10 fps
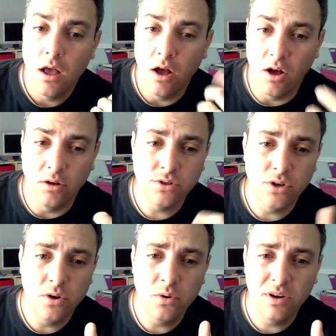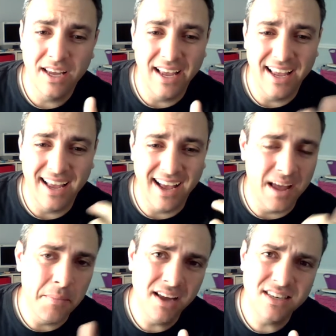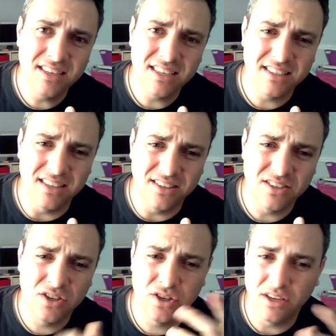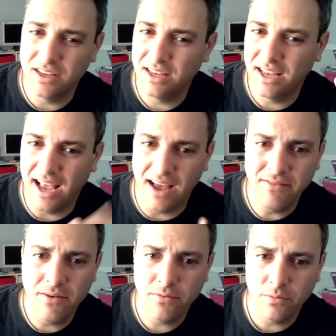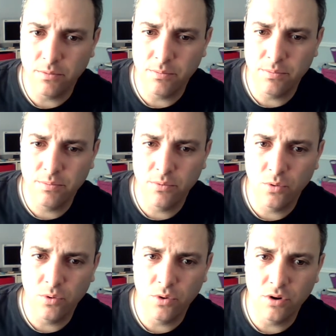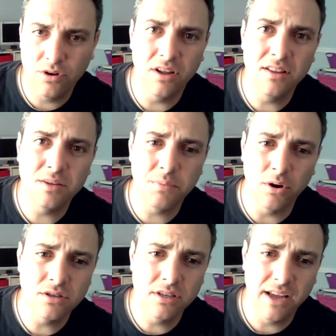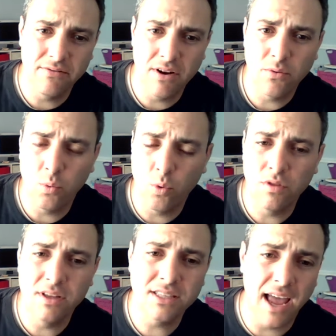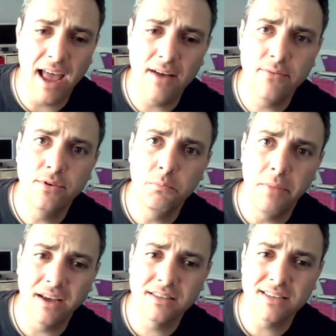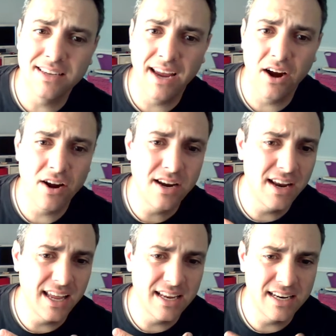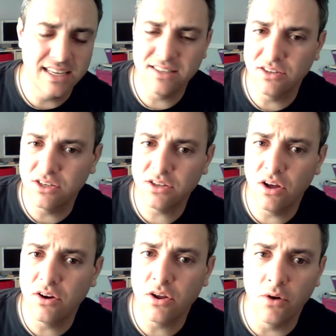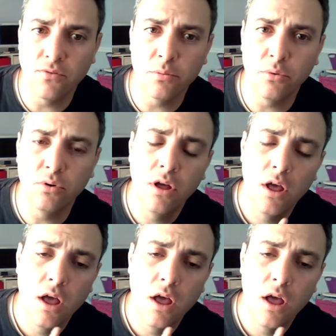Also, I imagine it's I've never done this personally. I've never worn this. I have Mexican carried, and it's just uncomfortable.